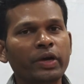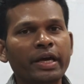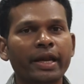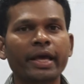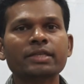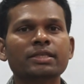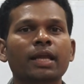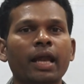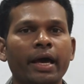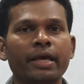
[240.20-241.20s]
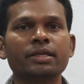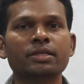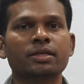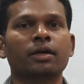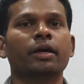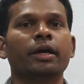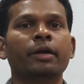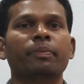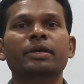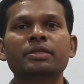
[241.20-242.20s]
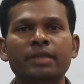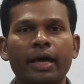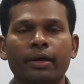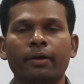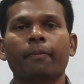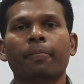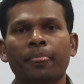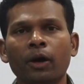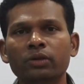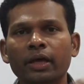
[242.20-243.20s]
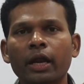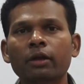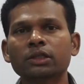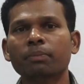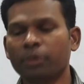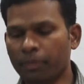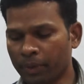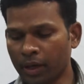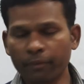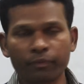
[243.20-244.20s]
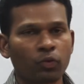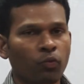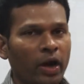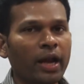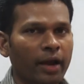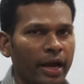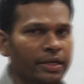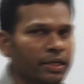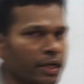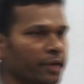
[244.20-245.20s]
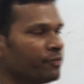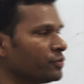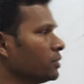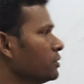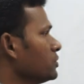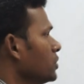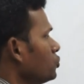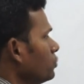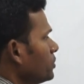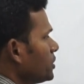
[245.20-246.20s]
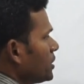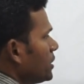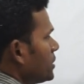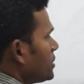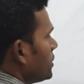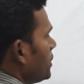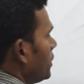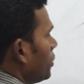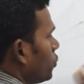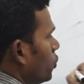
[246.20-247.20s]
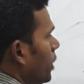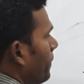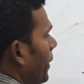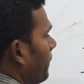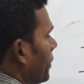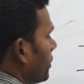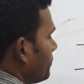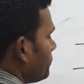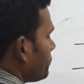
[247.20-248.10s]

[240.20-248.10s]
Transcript: you erase the lines, it means that. Now there are some people, while writing, if assume this is the ruled paper,